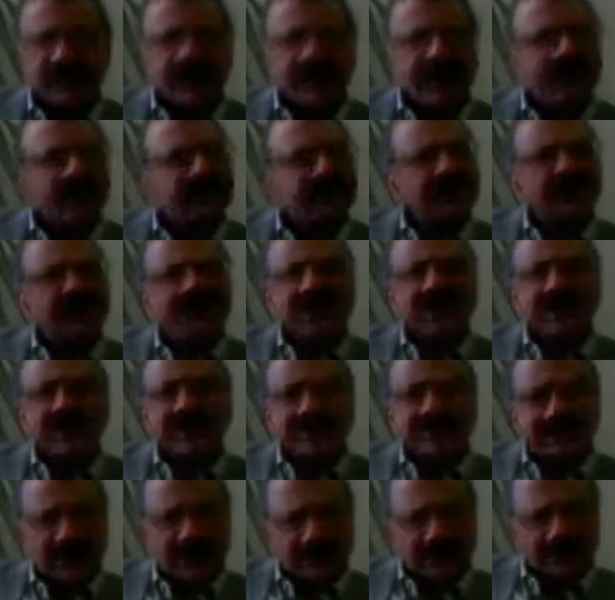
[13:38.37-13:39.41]
And the reason
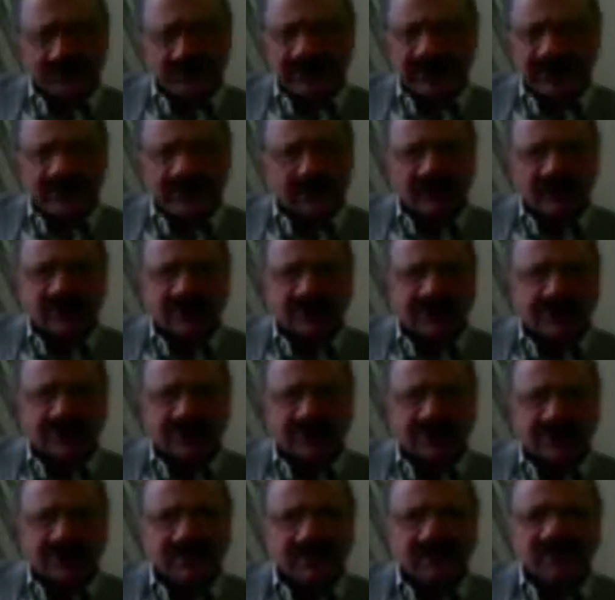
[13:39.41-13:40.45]
is actually very
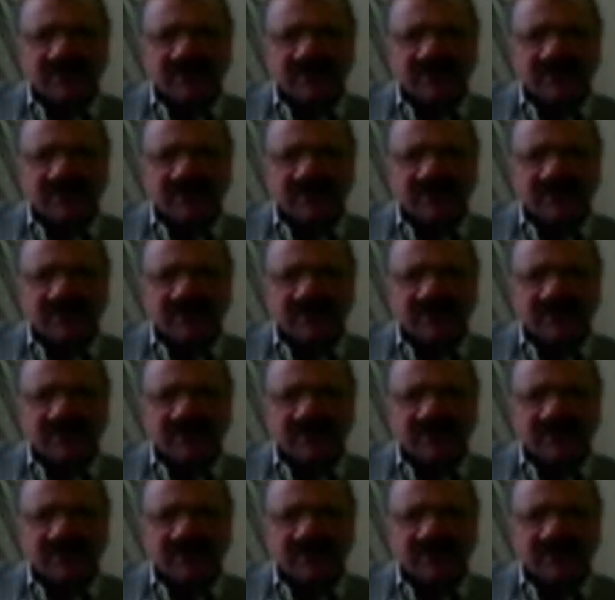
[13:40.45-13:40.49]
obvious.